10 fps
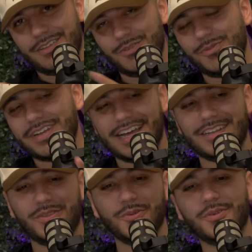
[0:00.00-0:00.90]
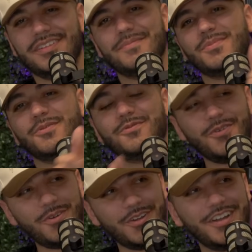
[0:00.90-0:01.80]
You gotta do it
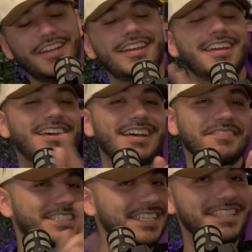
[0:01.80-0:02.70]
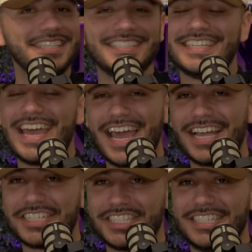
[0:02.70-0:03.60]
before I've seen this in
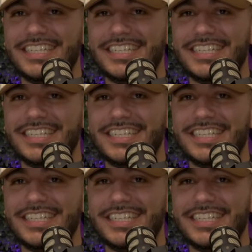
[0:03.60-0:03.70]
action.